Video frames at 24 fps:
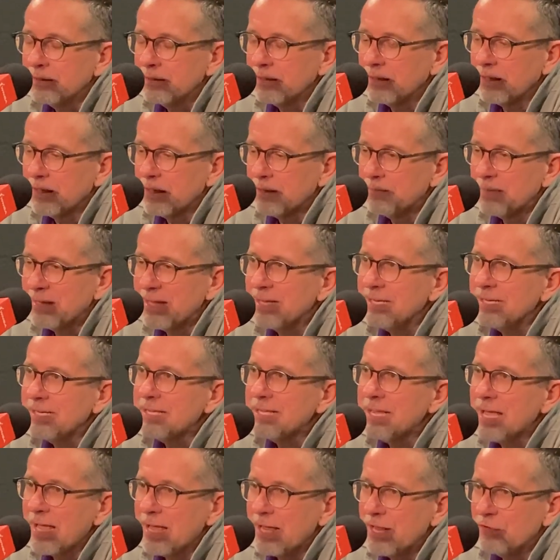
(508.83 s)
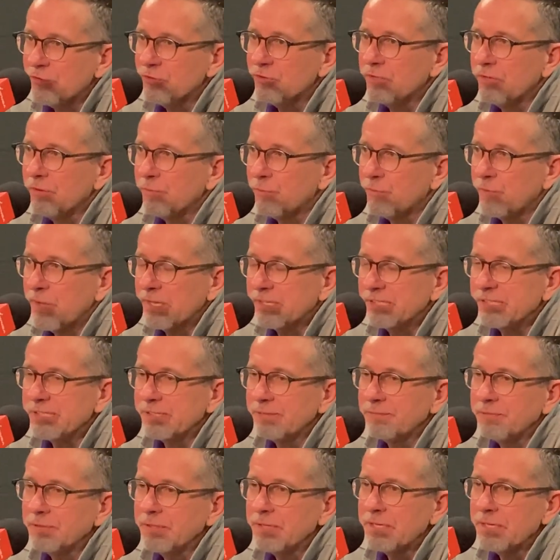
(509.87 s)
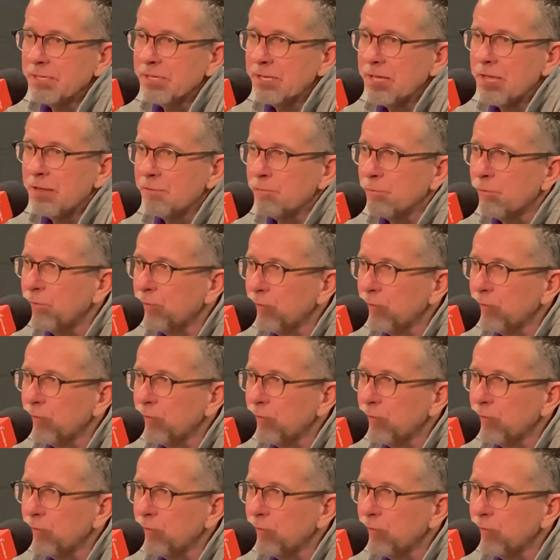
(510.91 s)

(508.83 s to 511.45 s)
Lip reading: engaged defensively and